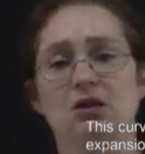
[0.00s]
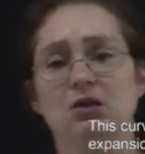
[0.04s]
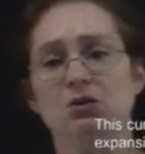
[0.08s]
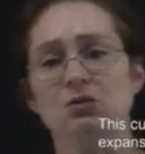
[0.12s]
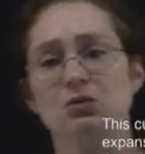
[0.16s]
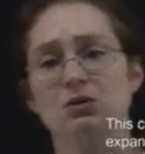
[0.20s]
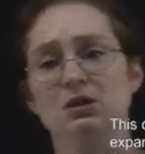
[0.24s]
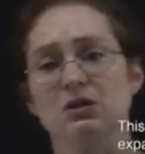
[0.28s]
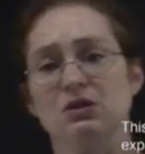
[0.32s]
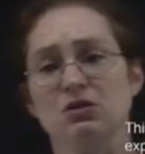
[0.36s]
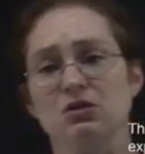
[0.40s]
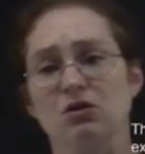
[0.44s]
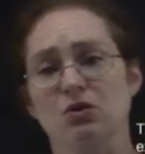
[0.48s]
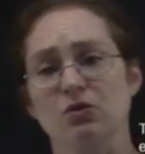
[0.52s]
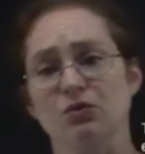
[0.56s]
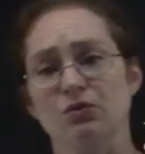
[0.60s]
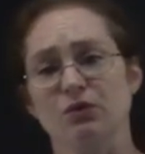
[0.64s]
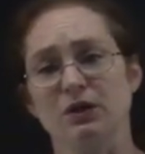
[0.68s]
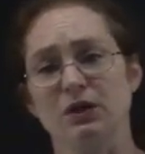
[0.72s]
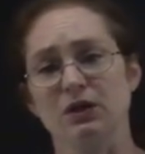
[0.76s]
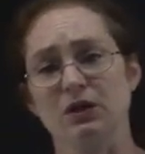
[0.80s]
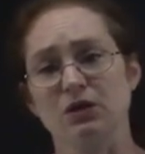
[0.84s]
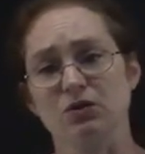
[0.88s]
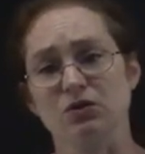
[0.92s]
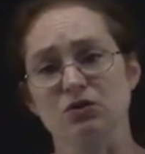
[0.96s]
units over
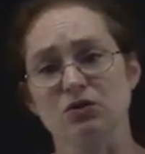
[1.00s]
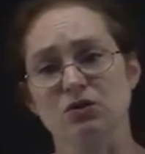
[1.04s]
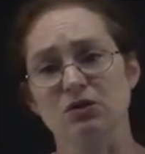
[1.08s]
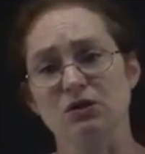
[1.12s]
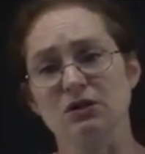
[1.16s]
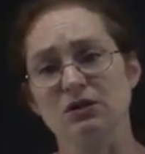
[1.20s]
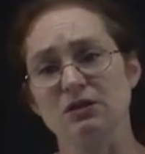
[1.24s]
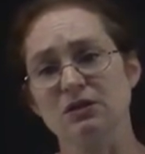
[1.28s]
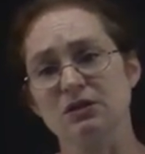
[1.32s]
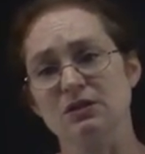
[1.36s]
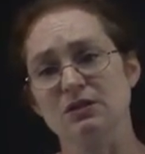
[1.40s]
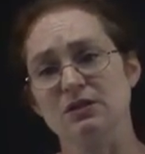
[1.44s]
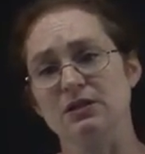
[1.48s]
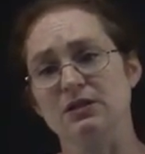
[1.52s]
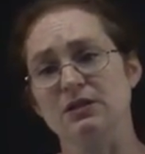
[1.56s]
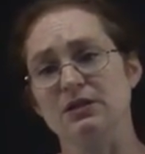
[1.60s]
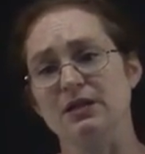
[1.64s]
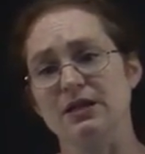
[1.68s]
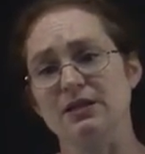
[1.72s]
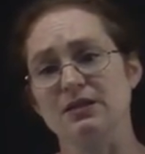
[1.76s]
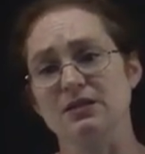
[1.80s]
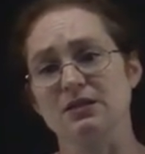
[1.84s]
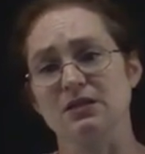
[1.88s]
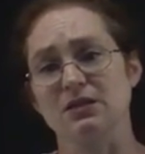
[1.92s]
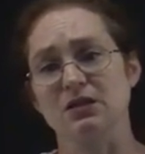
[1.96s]
here. So this is the
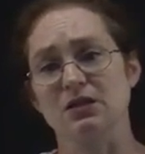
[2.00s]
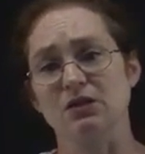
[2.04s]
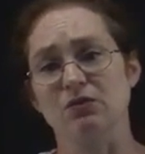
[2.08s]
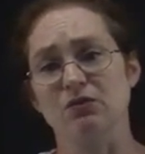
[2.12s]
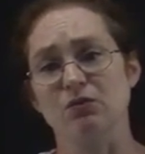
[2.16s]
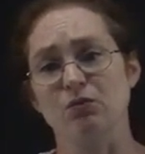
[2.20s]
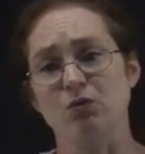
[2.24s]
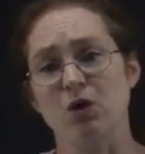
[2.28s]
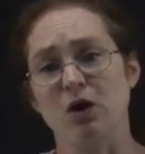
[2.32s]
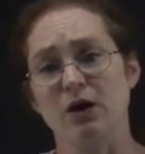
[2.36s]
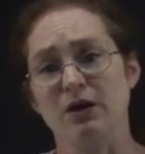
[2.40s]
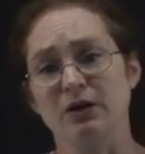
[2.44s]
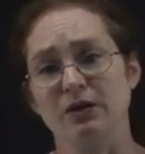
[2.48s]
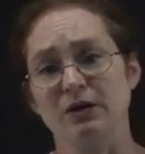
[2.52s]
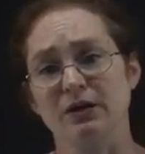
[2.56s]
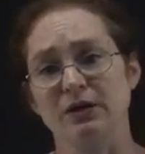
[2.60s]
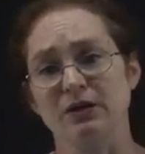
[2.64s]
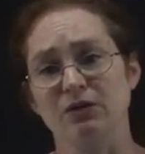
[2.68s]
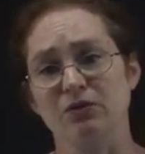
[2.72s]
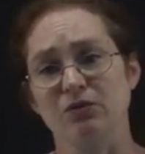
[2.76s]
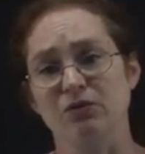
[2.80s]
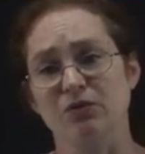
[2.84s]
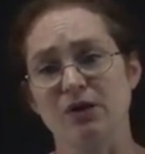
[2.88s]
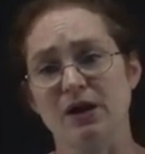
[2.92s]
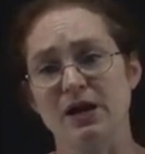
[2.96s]
density of water
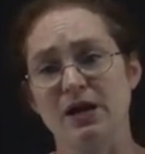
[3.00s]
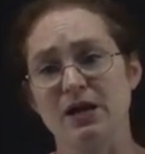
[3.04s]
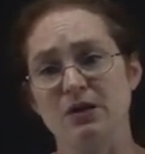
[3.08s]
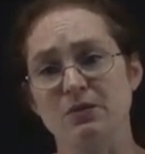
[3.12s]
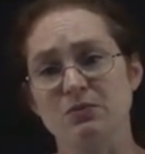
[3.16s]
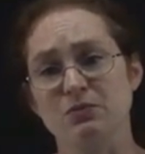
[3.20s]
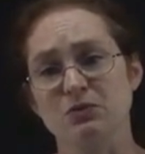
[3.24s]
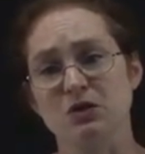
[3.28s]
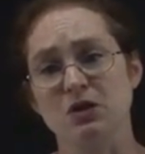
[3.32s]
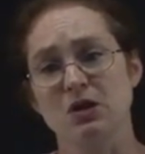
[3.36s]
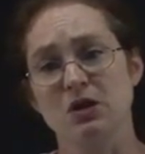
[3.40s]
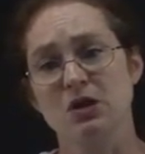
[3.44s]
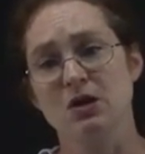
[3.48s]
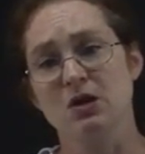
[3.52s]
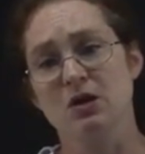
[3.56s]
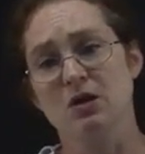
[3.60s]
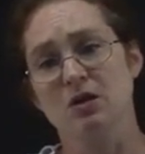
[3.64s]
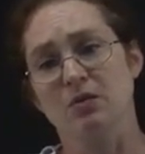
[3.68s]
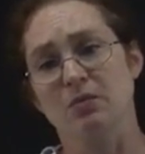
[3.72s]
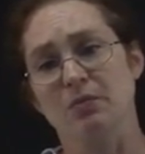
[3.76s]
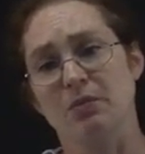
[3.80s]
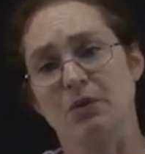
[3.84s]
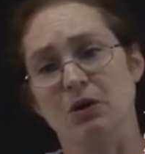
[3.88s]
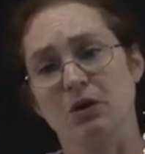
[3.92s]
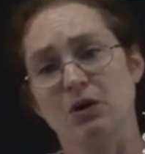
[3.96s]
in grams
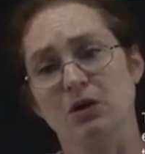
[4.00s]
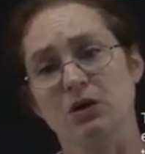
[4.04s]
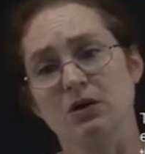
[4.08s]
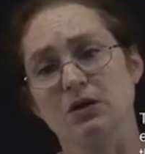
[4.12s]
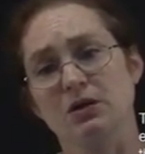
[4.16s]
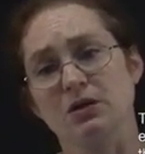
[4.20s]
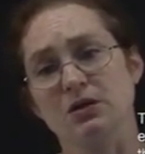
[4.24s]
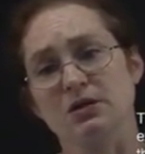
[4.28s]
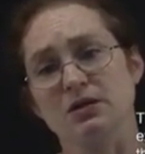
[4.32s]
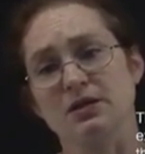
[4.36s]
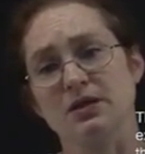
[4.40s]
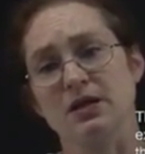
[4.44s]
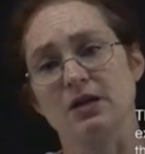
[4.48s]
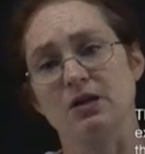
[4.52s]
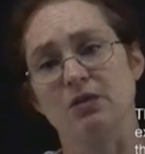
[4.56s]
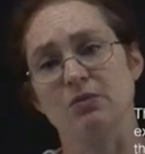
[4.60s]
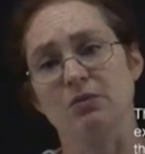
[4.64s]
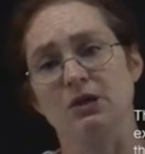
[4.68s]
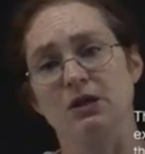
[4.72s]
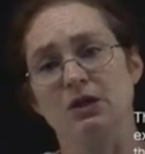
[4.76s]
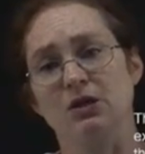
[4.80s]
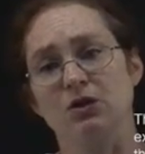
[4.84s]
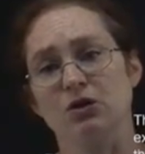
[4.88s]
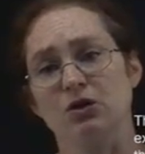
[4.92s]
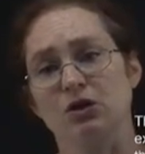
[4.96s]
per
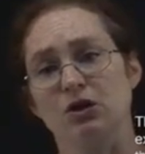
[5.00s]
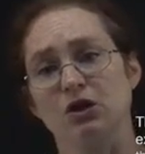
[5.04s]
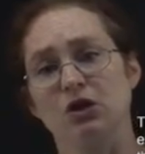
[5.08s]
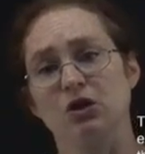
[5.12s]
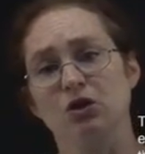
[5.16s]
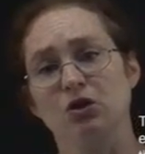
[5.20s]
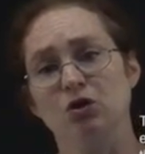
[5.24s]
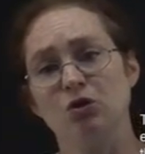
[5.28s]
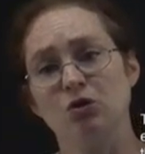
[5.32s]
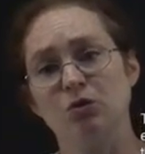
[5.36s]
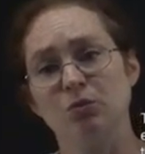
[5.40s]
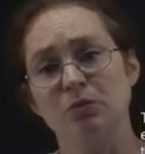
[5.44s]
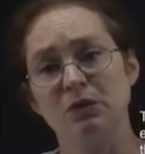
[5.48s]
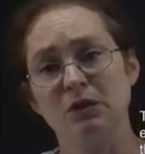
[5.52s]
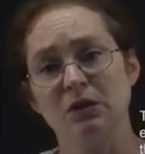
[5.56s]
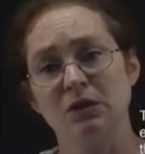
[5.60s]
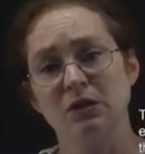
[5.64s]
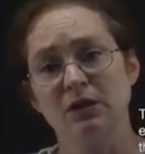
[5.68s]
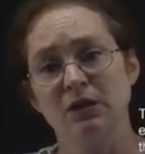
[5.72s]
centimeter cubed.